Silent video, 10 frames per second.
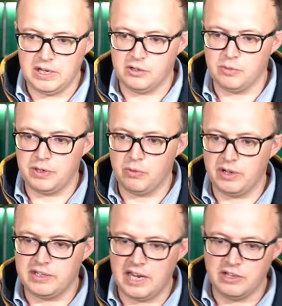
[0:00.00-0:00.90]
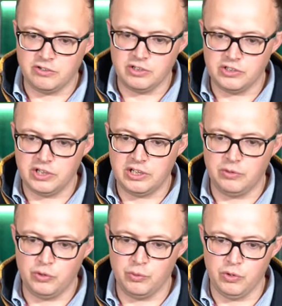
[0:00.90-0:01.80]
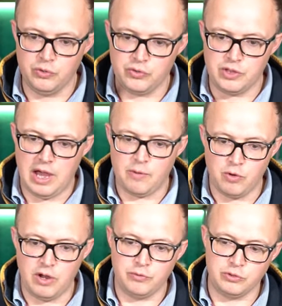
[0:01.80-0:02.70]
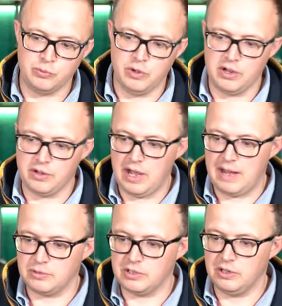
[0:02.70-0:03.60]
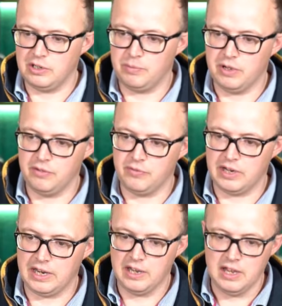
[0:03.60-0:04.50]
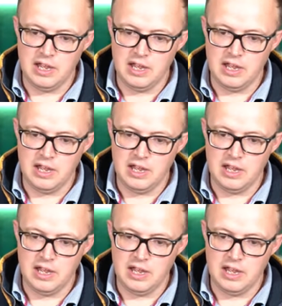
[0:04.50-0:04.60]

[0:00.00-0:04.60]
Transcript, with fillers: you know, could be quite dangerous. You, you want that rifle to work absolutely perfectly